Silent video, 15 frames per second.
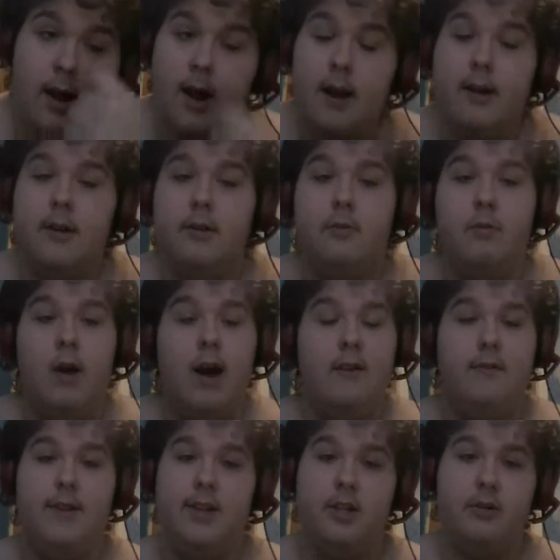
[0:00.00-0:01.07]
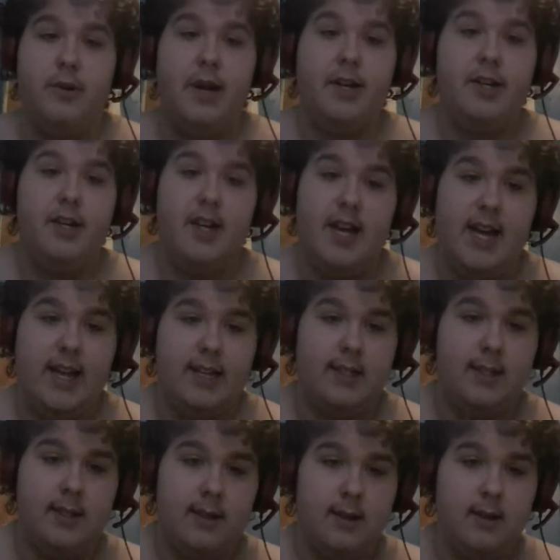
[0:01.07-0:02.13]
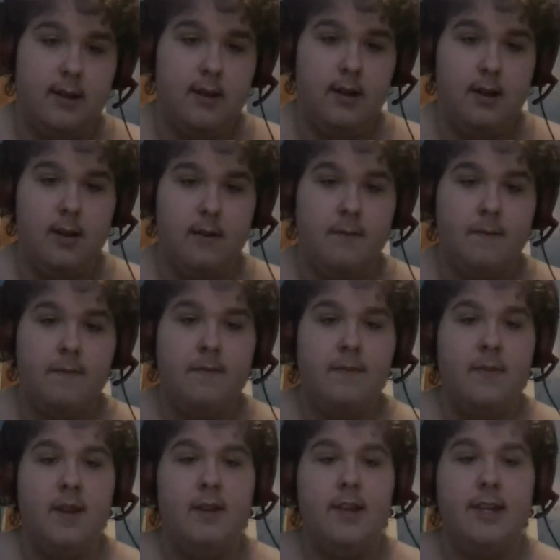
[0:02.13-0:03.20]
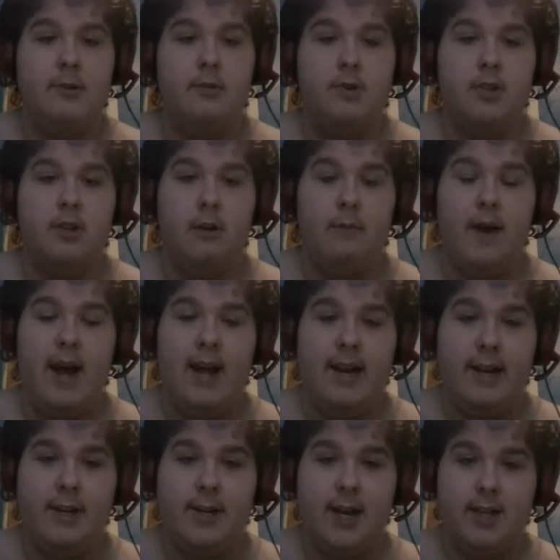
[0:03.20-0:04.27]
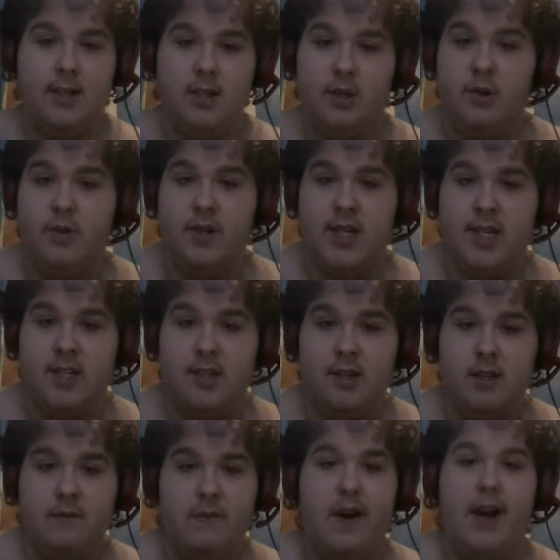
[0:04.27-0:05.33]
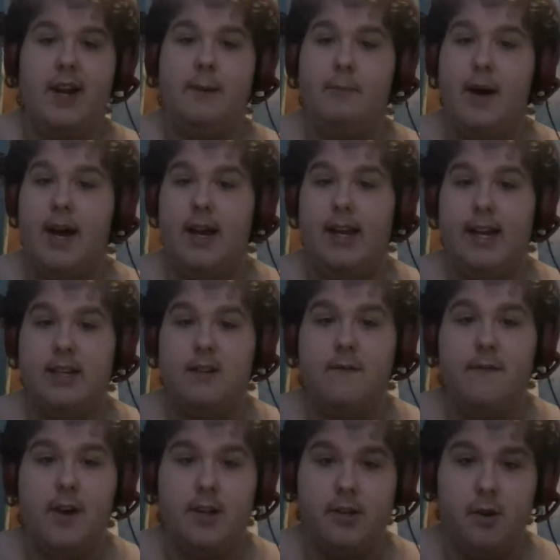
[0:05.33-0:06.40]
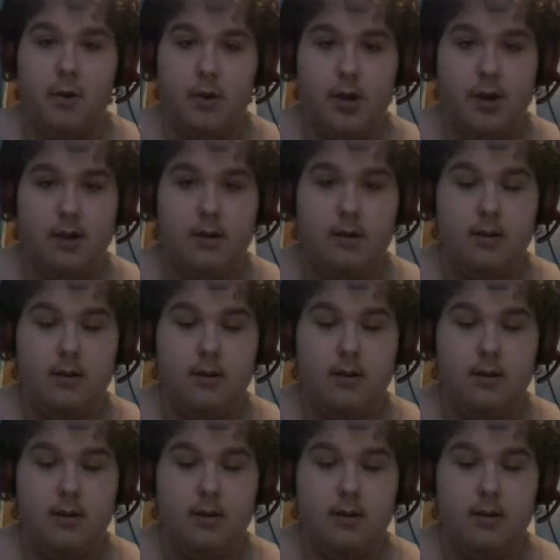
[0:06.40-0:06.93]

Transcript: and whatever this creation is, this will stop any chance of resistance fighting back against the First Order.